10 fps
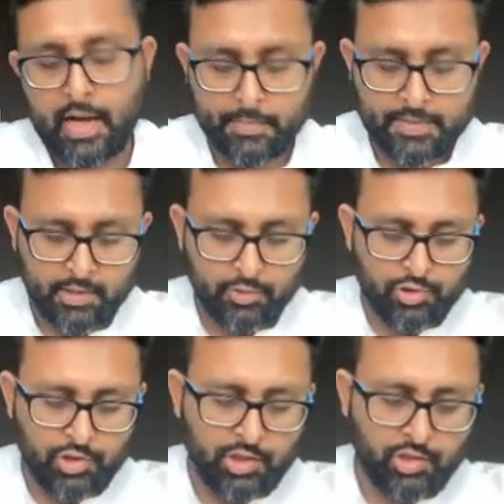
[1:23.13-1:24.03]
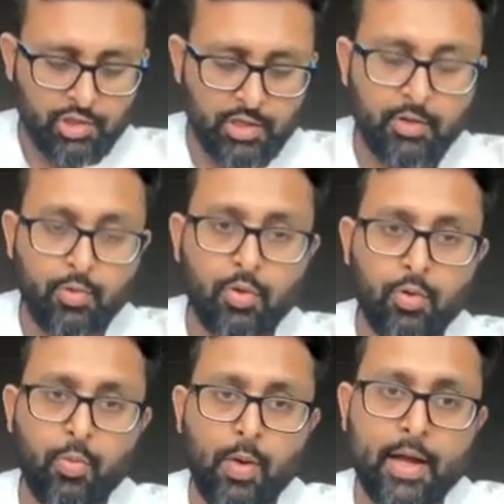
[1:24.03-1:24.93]
Absolute change in
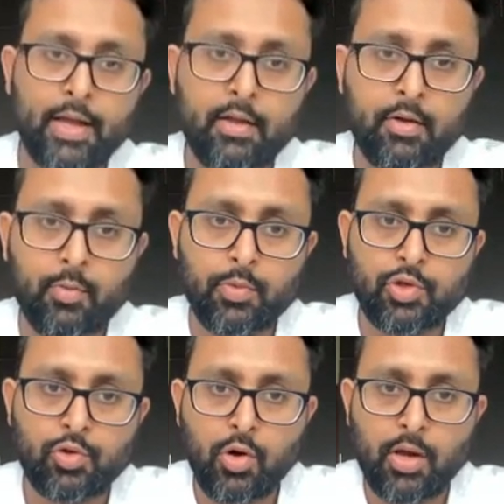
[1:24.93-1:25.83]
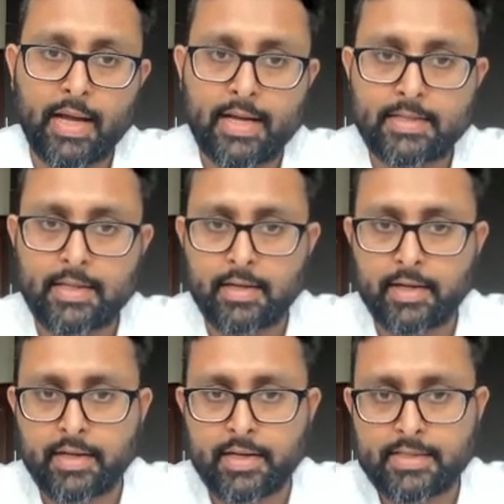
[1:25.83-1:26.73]
y, which you call as
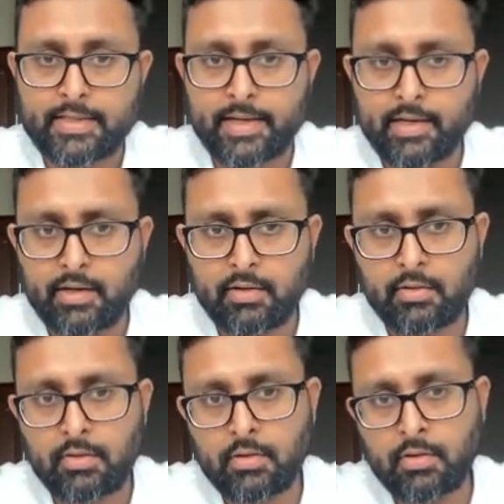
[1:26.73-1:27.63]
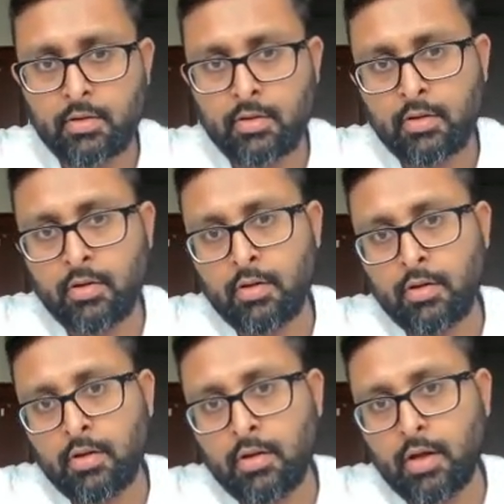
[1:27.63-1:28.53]
regressend,
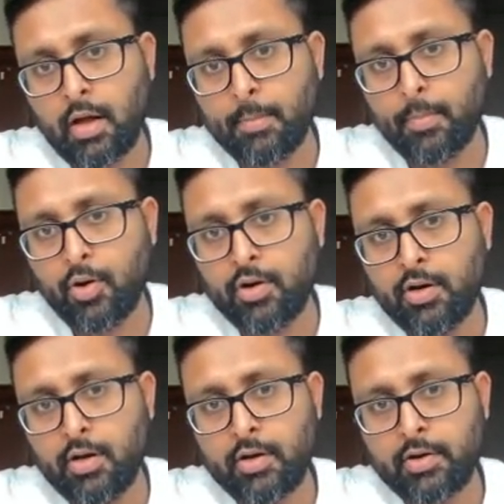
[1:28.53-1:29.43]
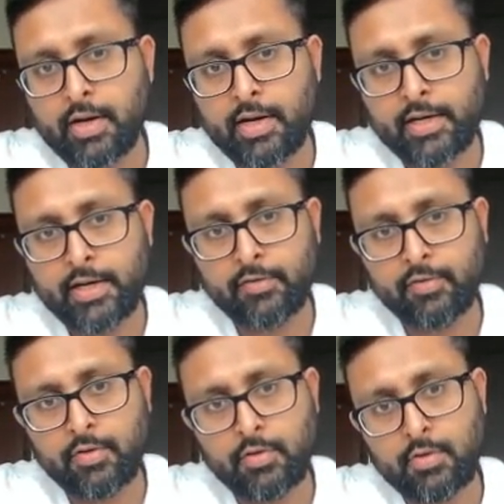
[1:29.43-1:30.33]
upon relative